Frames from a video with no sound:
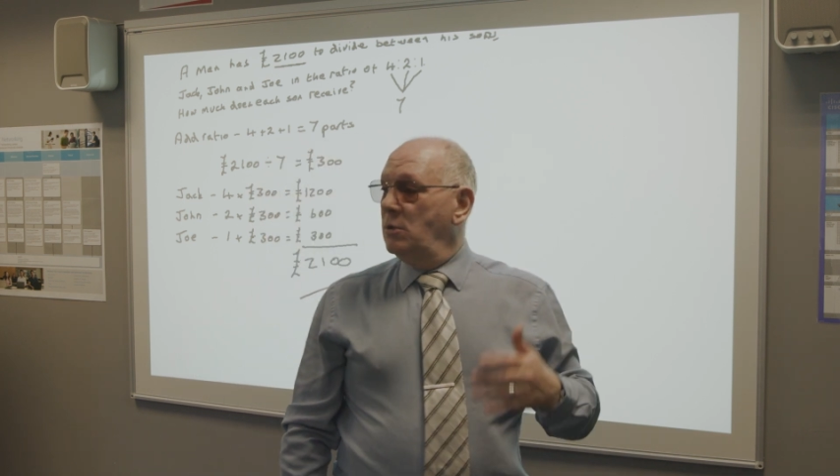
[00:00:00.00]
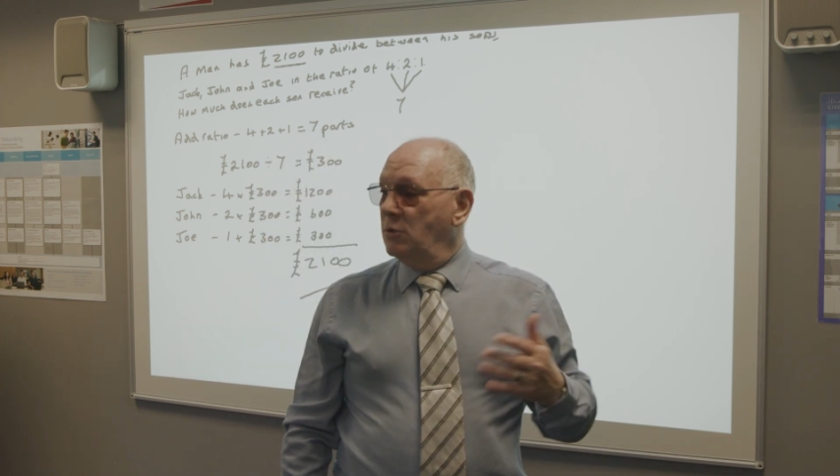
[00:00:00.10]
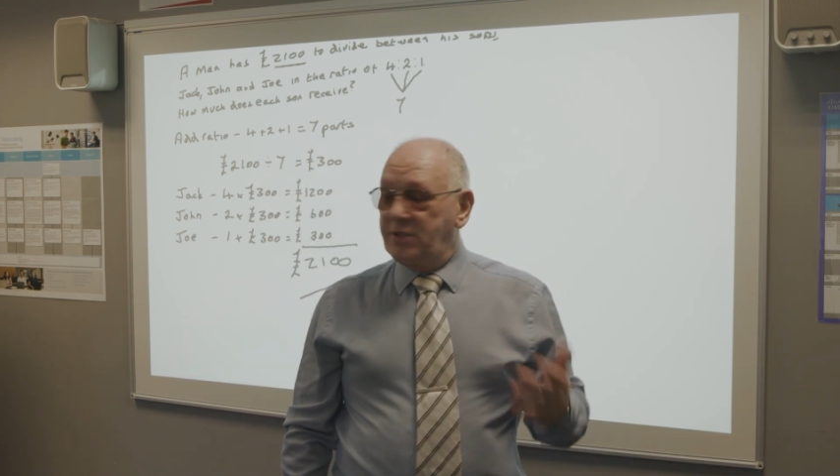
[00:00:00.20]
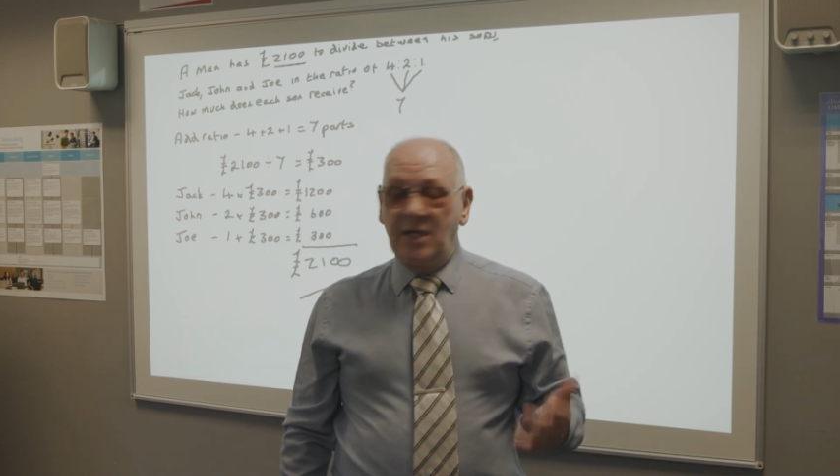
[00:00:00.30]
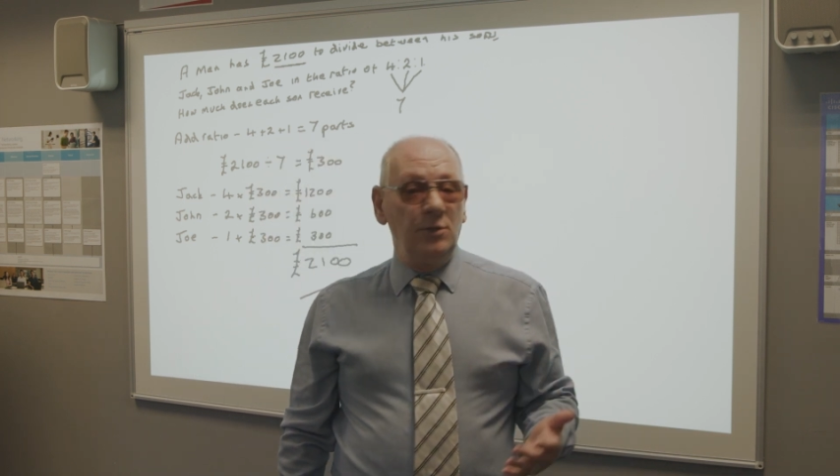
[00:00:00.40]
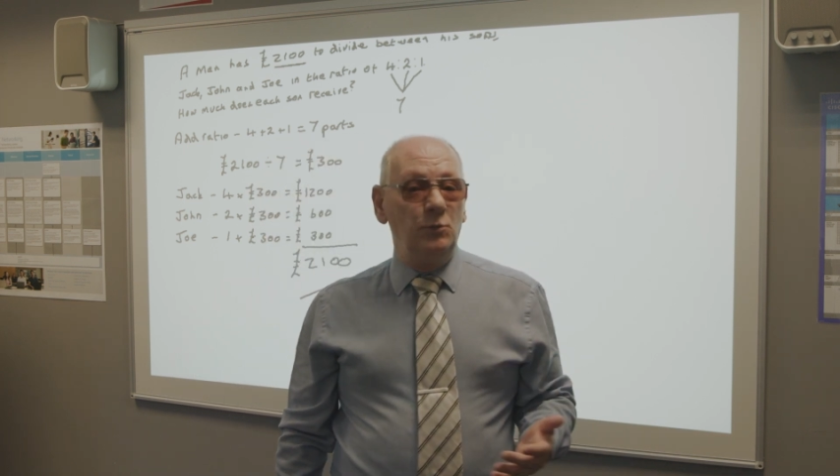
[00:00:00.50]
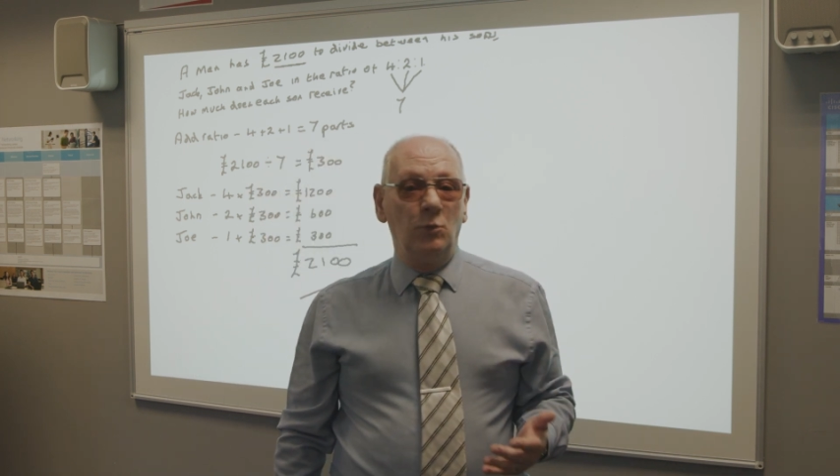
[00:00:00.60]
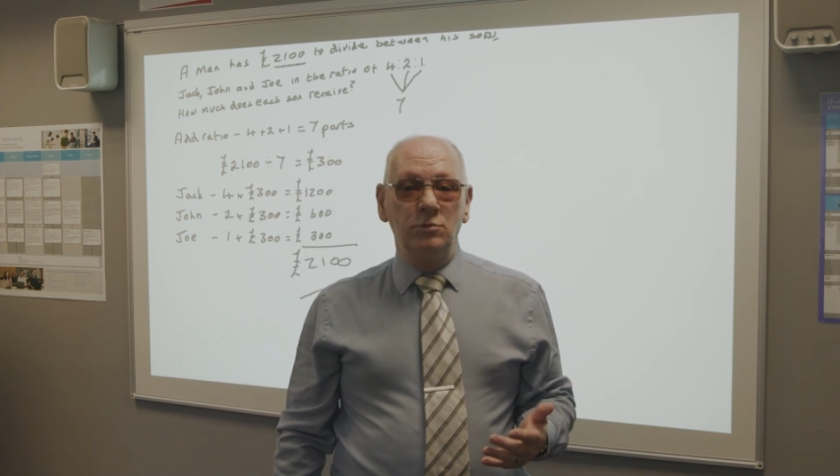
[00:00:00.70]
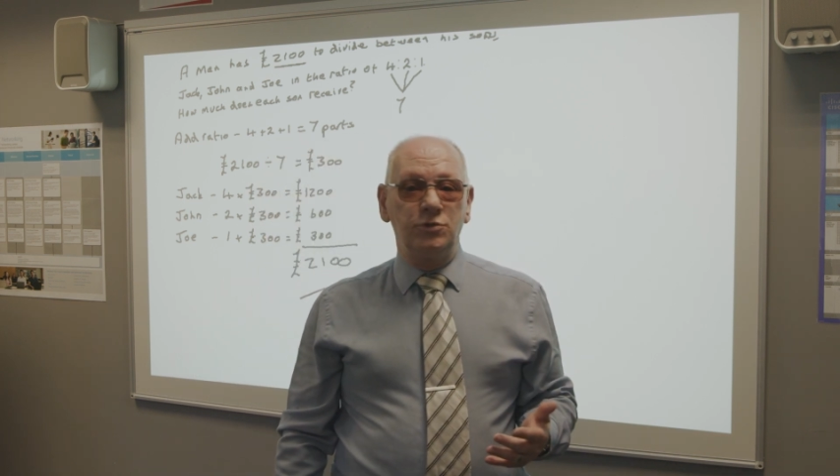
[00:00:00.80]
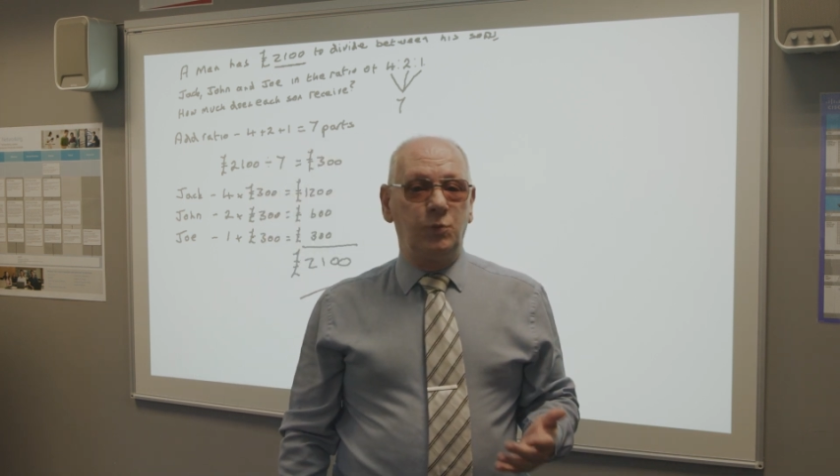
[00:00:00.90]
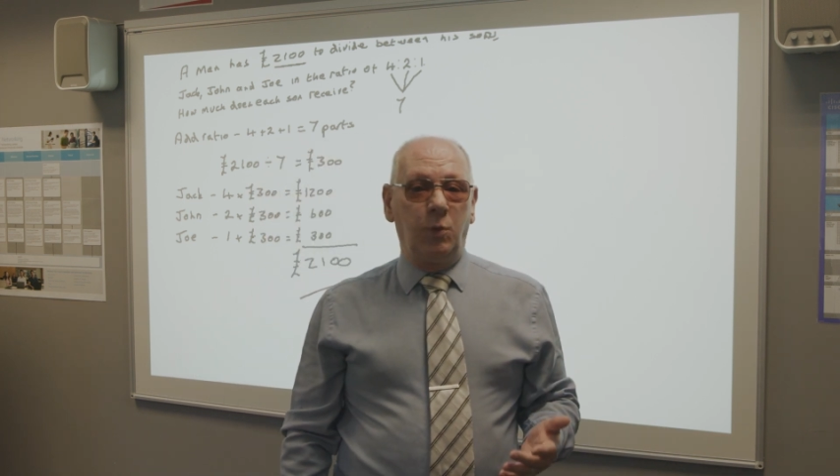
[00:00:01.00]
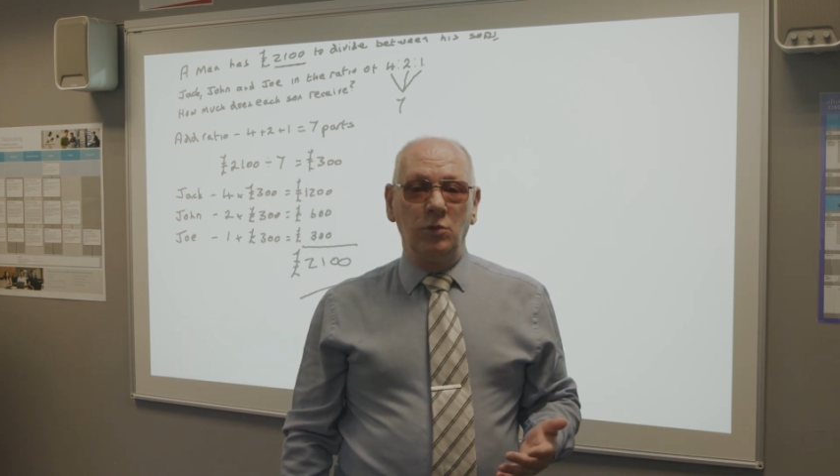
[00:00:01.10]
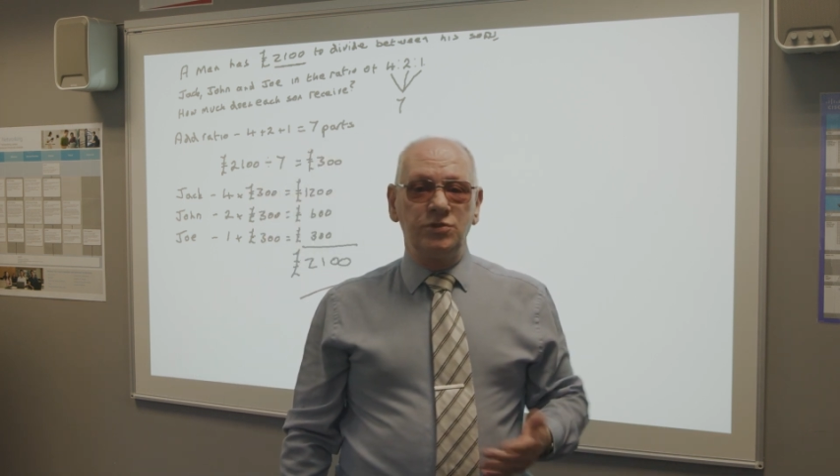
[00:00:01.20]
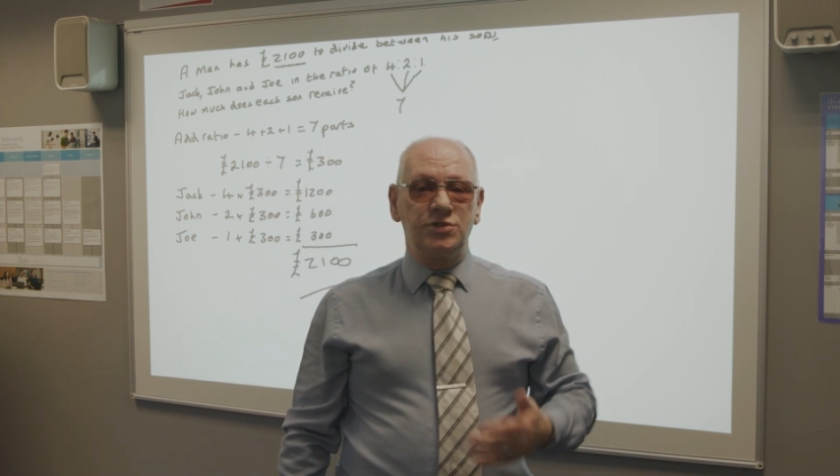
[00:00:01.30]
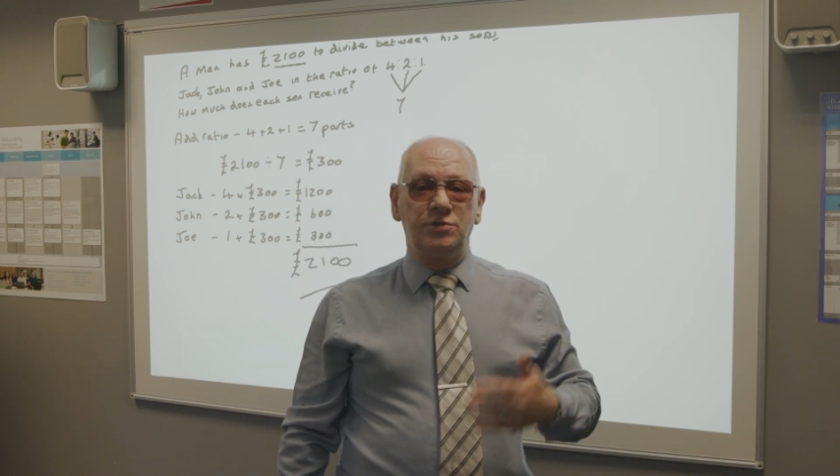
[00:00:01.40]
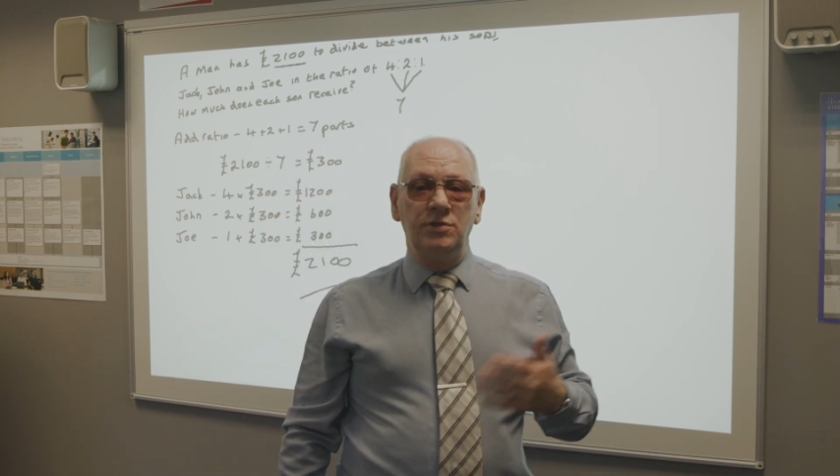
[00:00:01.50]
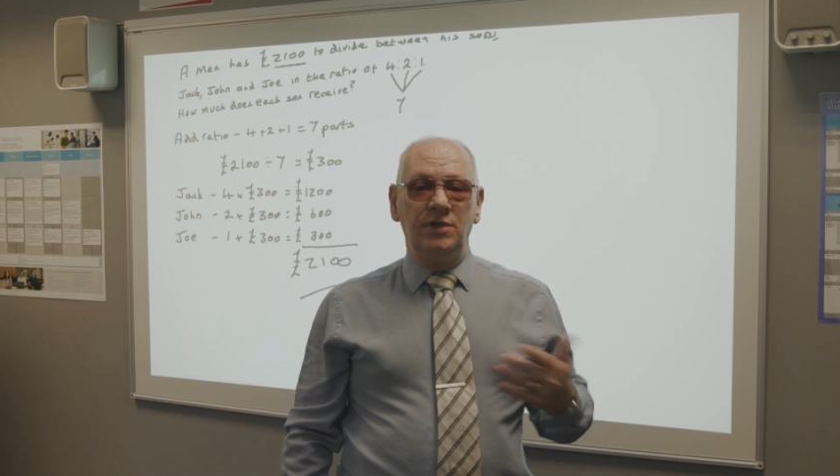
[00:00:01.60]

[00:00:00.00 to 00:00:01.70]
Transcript: look at them once